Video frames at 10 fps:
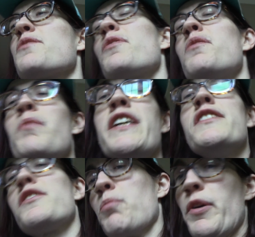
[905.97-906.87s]
what it
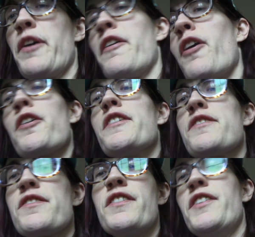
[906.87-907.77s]
means to be an
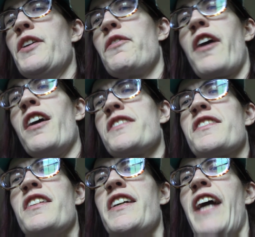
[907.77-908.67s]
artist. You
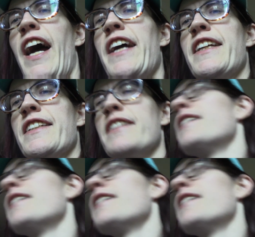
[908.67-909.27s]
constantly hate it.